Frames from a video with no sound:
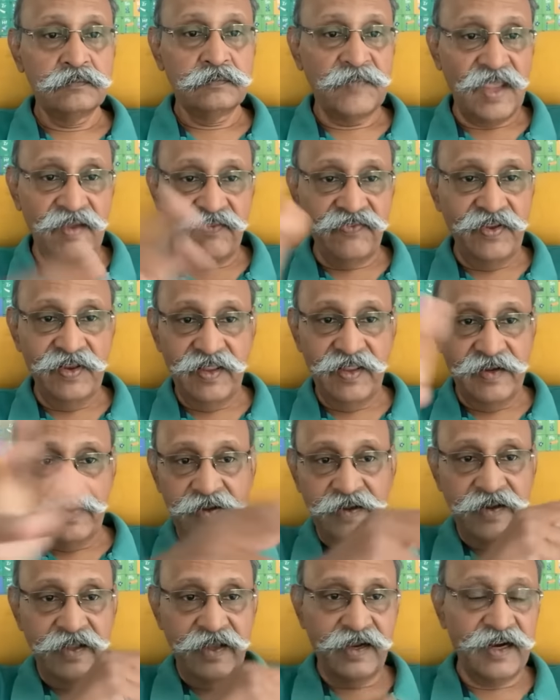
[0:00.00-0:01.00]
They feel that
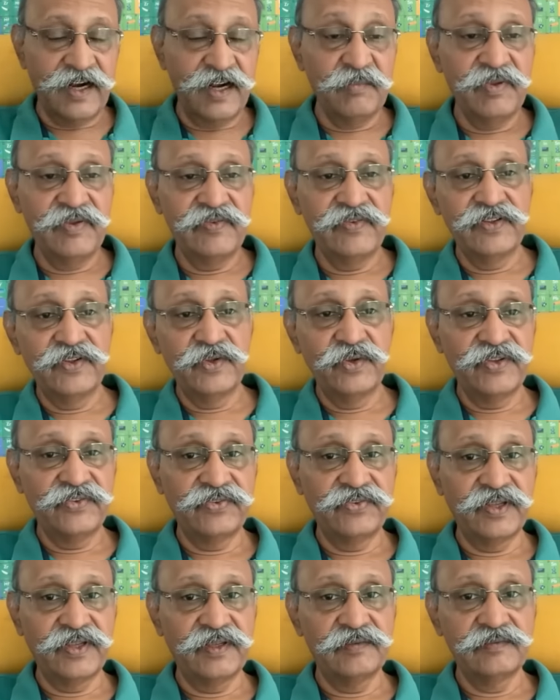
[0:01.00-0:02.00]
India can't be with
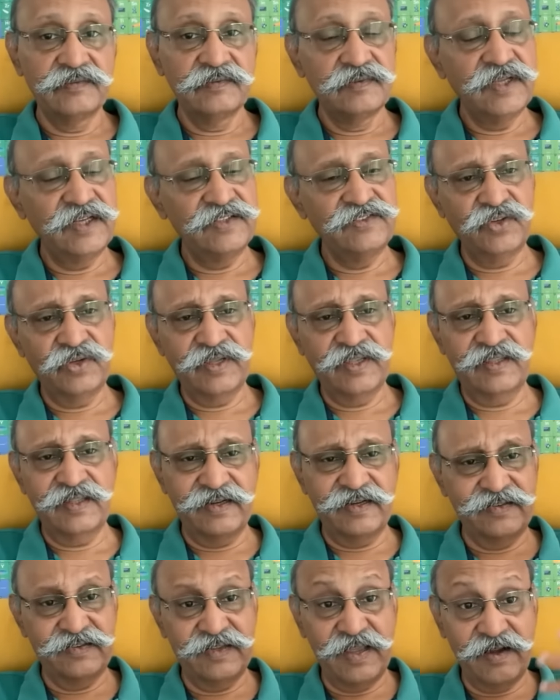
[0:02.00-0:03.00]
USA. That's okay.
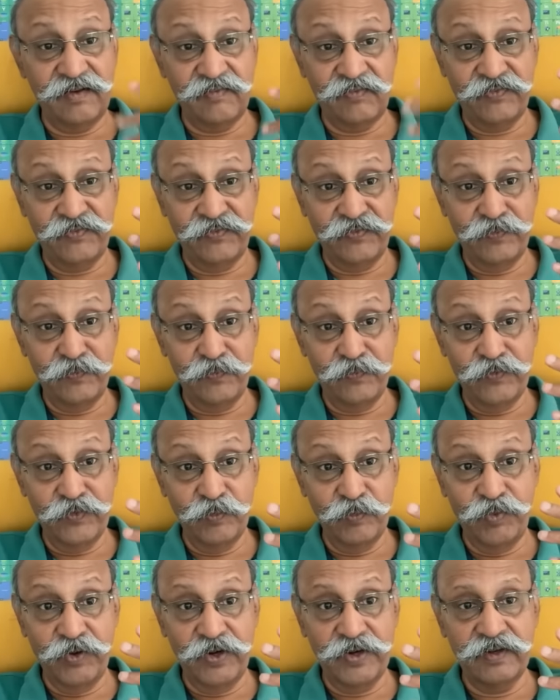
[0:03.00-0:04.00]
That's their
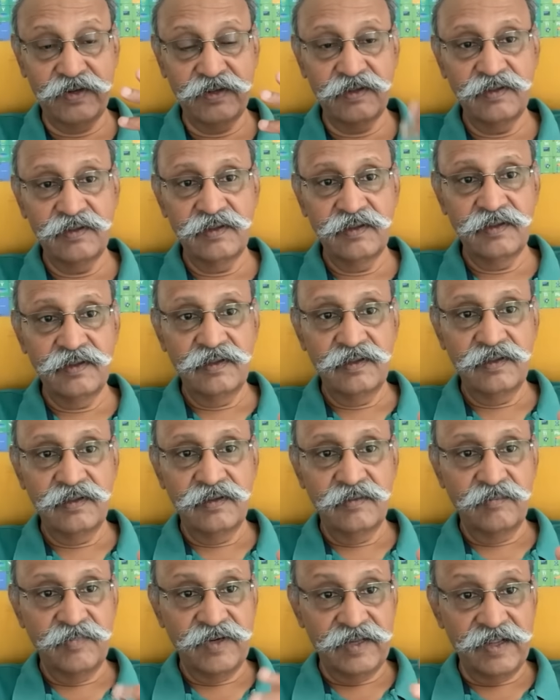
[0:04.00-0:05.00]
viewpoint.
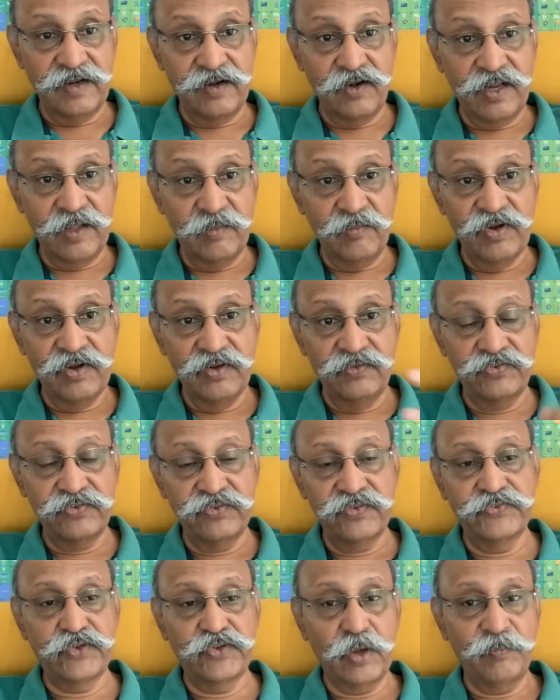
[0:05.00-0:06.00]
But they're not able to
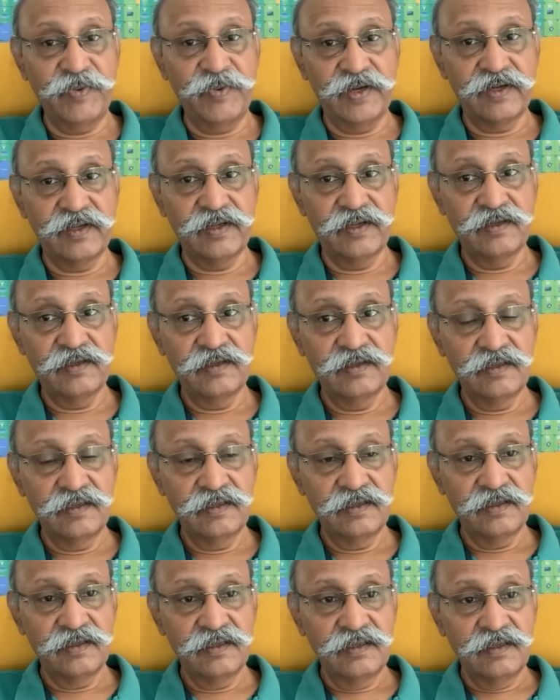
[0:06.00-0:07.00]
stop it.
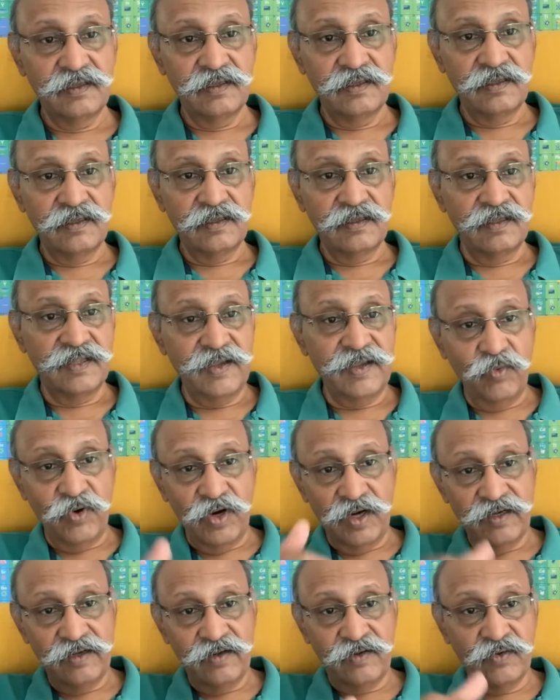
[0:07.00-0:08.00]
They
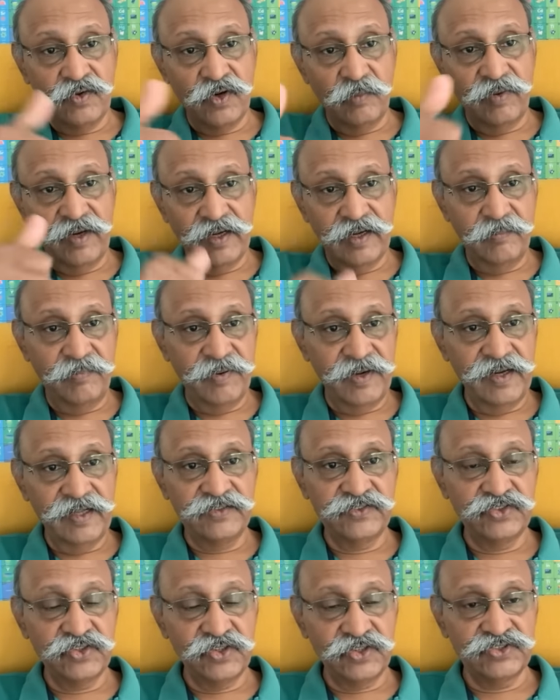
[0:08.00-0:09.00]
want global
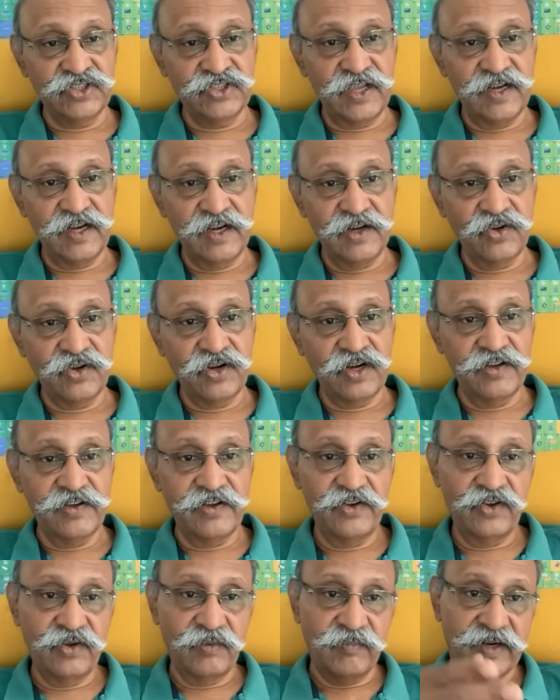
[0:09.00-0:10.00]
dependency on China to
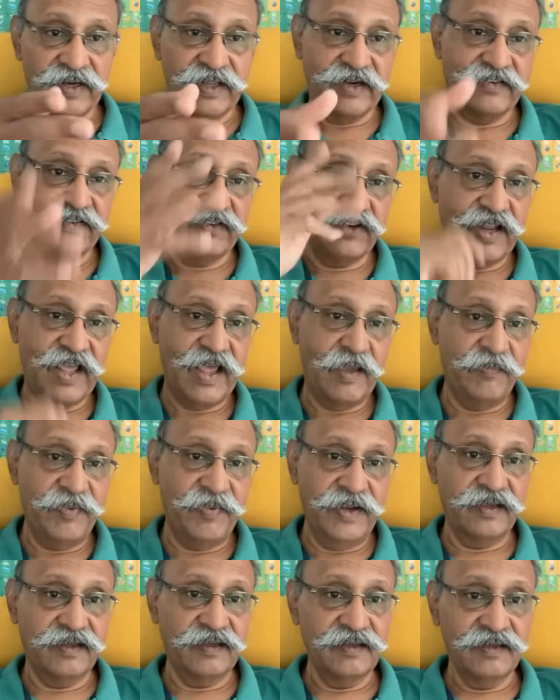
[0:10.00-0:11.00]
continue, but that's not
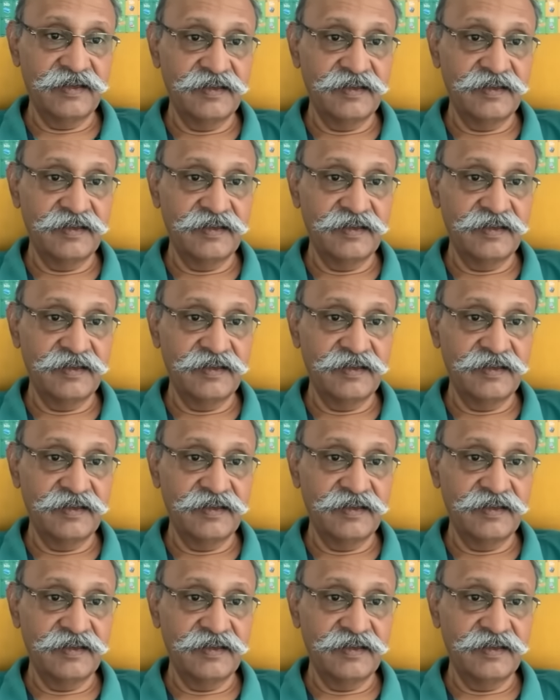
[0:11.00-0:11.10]
happening.